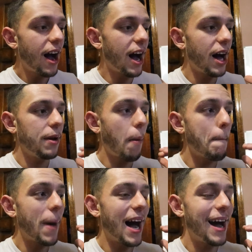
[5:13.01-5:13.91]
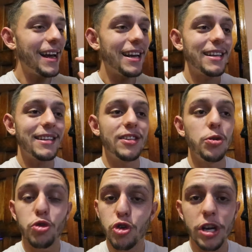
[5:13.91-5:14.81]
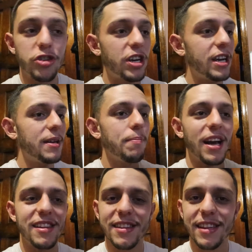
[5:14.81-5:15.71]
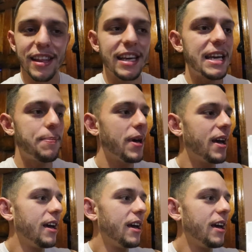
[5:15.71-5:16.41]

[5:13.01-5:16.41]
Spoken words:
on my nutrition, my sleep.